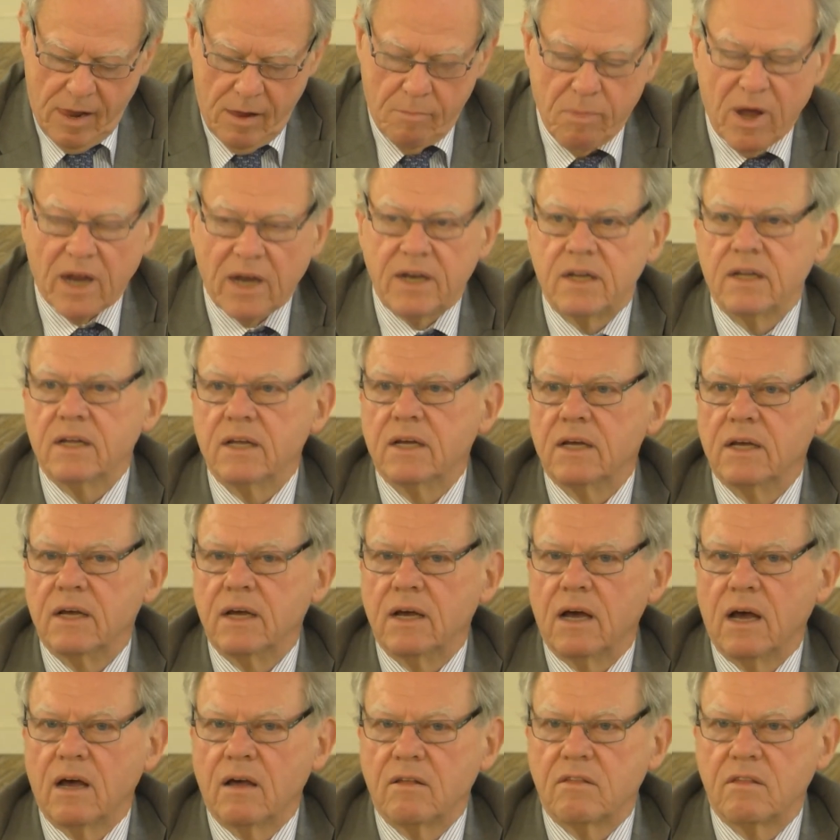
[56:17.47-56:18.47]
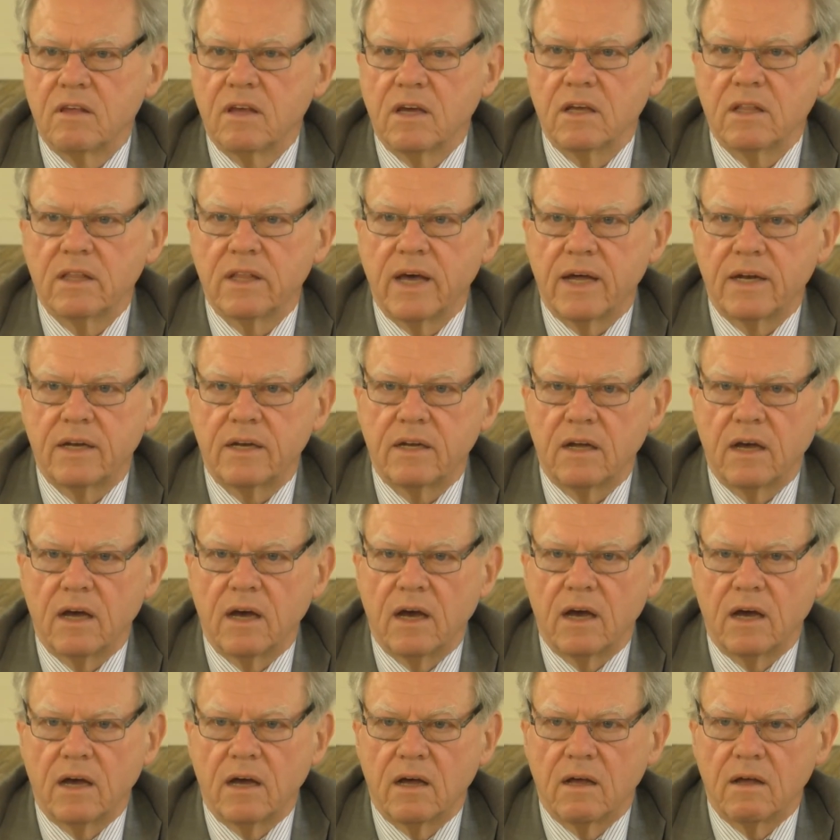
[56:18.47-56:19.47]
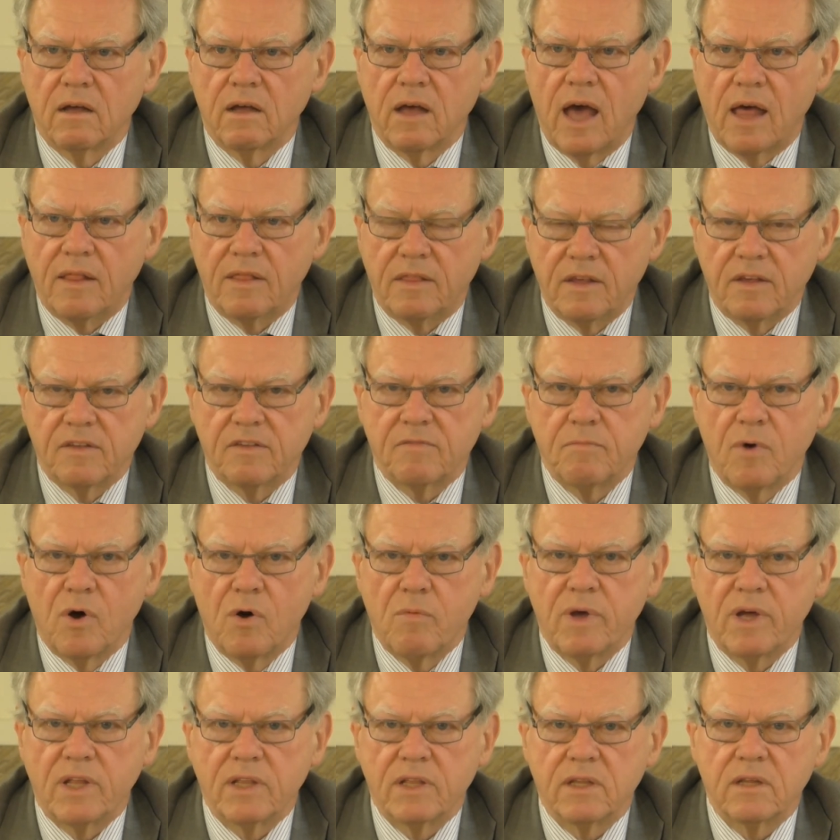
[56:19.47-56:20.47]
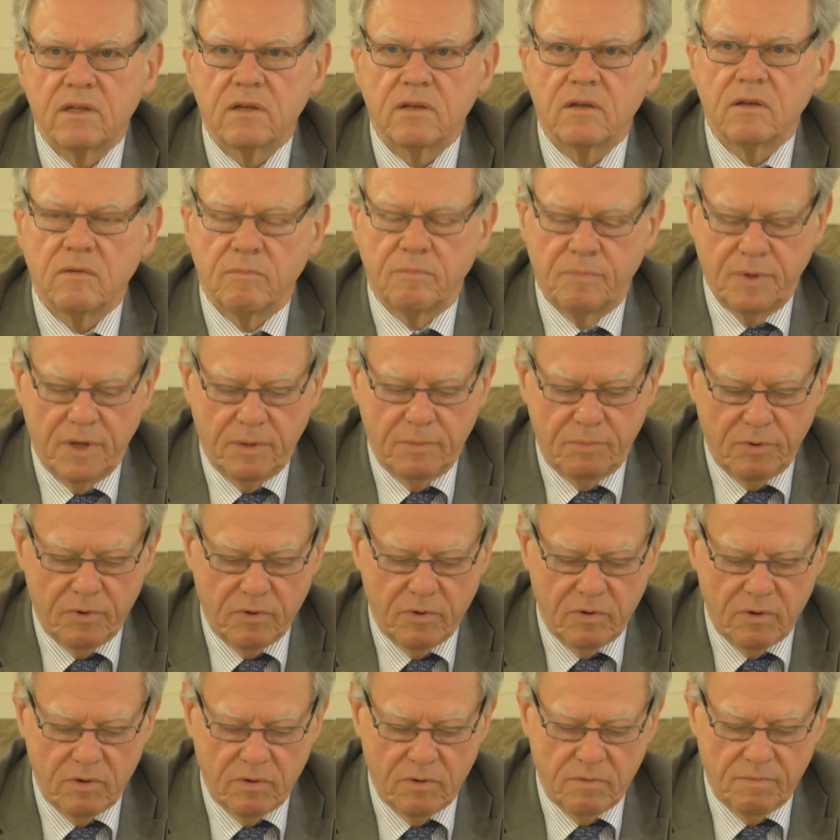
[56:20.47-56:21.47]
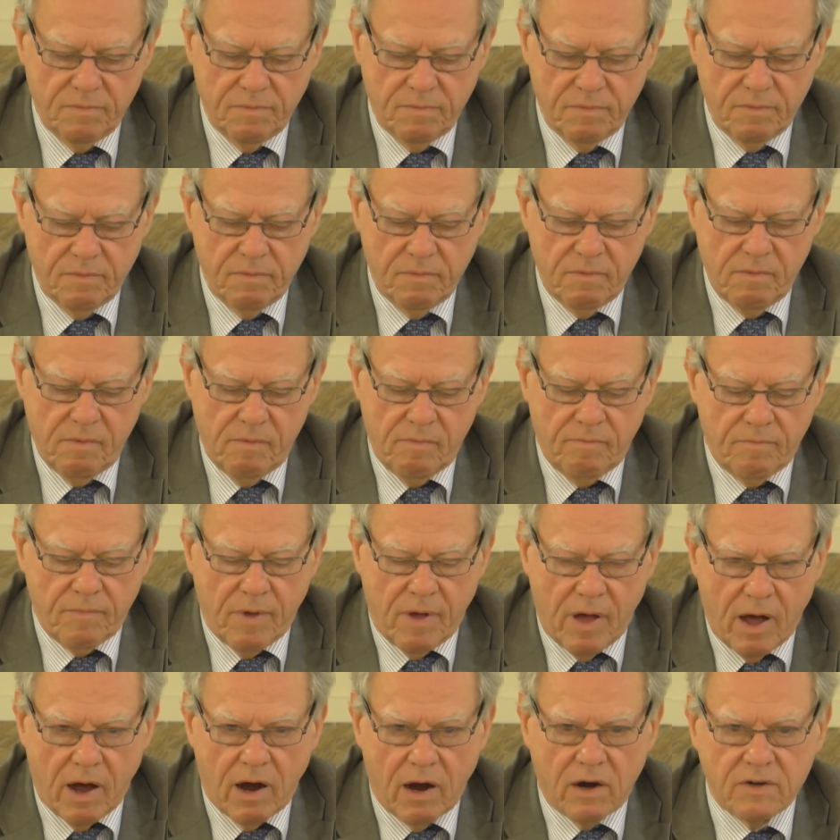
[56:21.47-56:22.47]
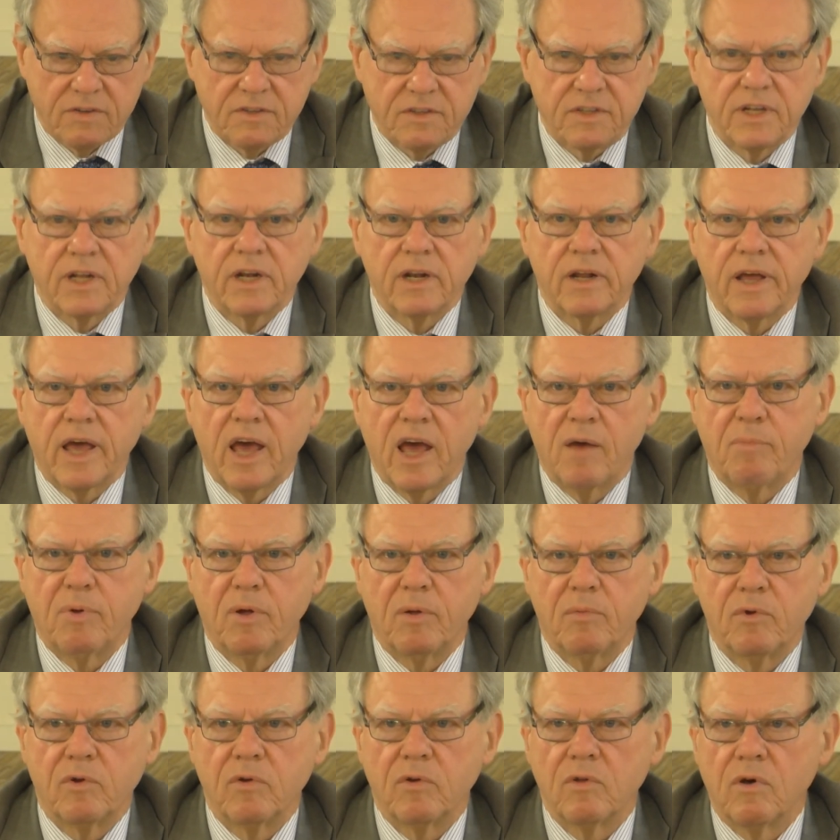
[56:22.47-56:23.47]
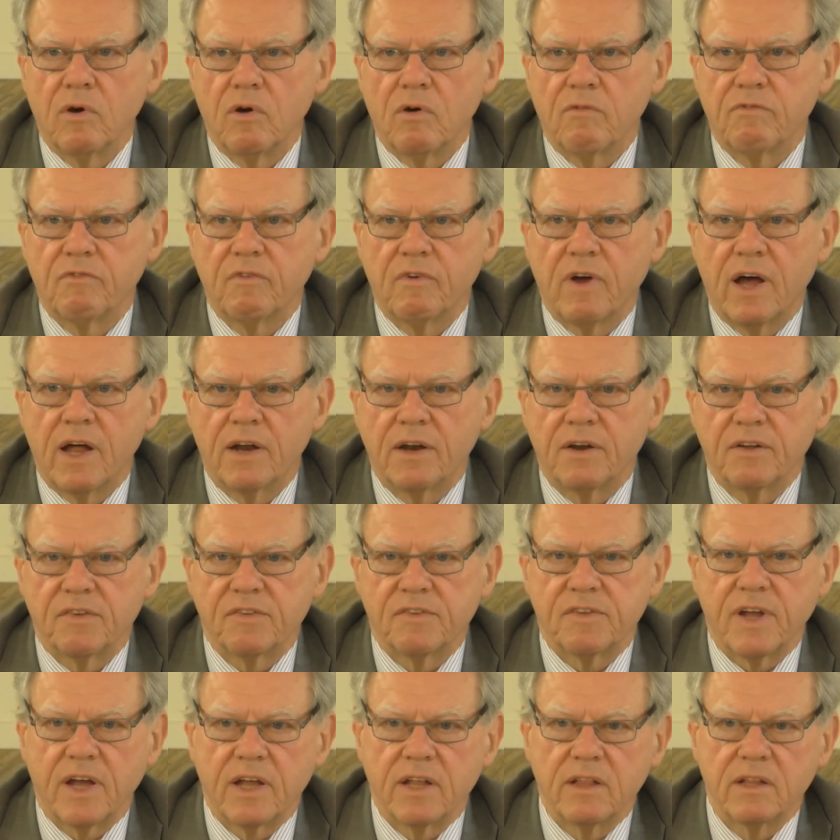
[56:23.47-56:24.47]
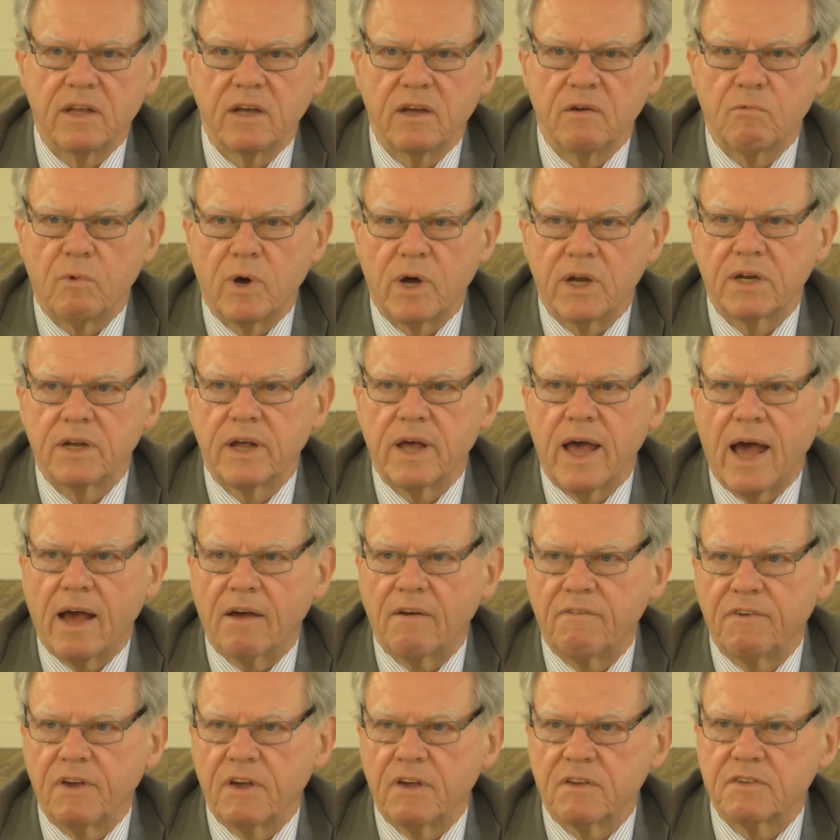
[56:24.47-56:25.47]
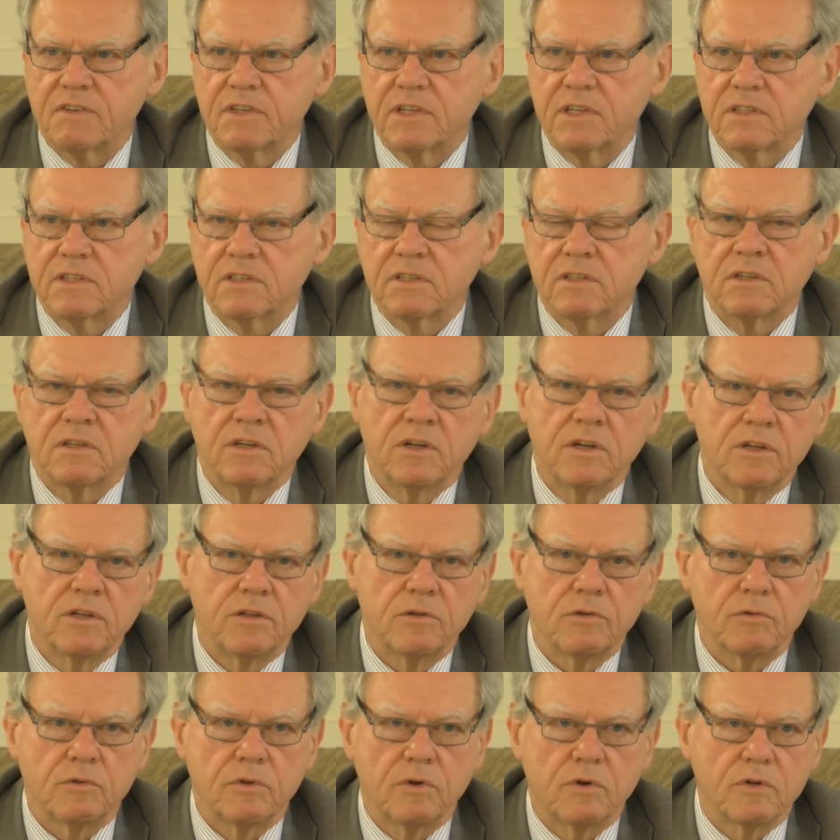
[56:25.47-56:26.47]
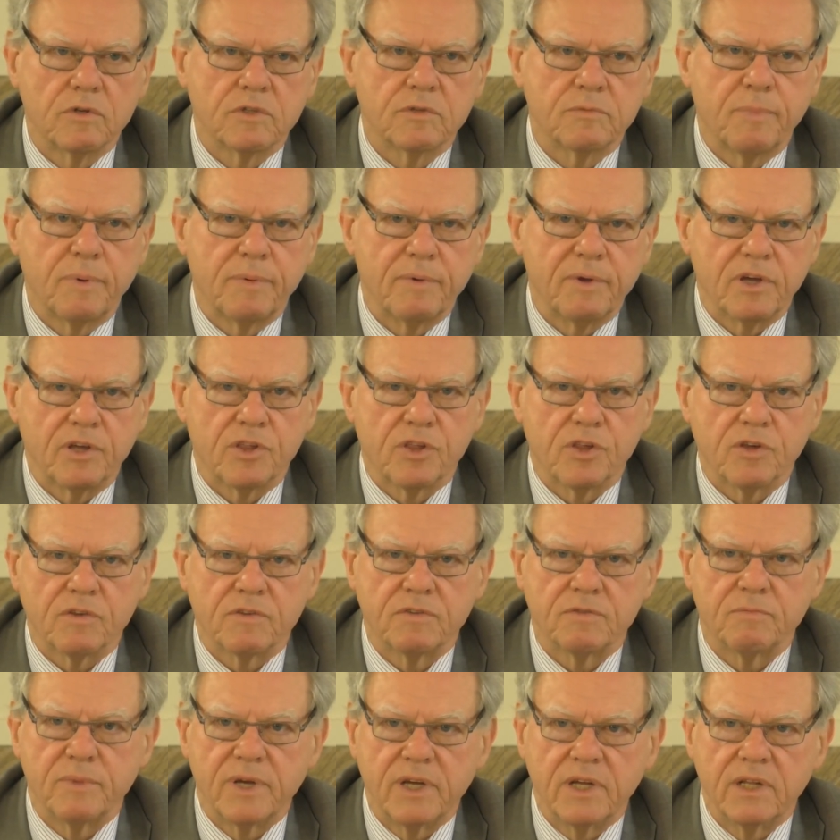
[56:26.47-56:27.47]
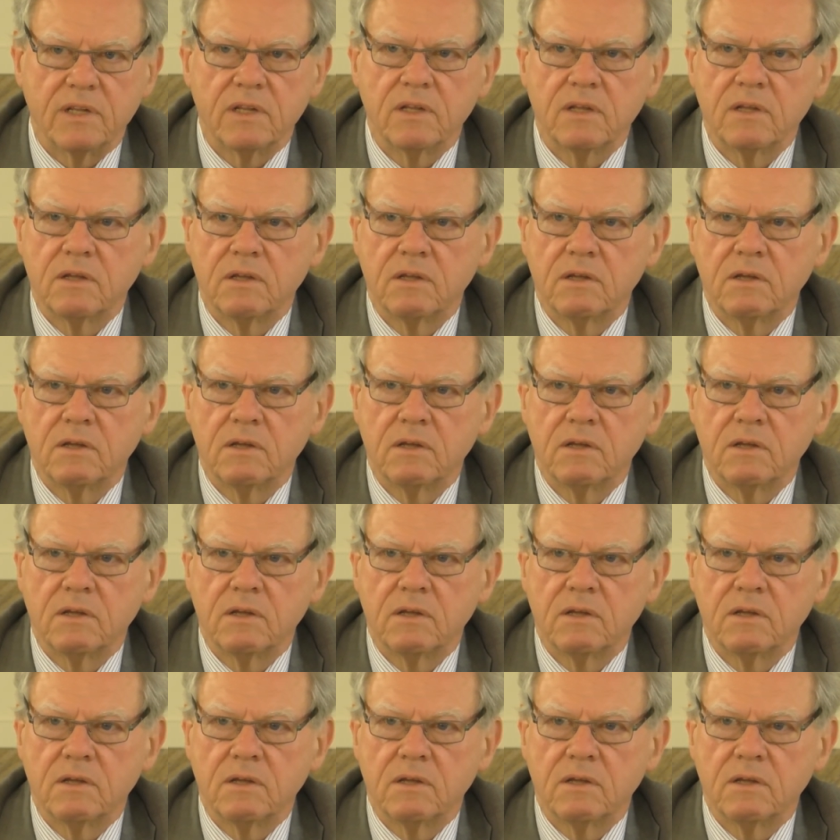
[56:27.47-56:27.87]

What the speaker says: But I think that at this moment, people are still capable of understanding what acquiescence to those pictures mean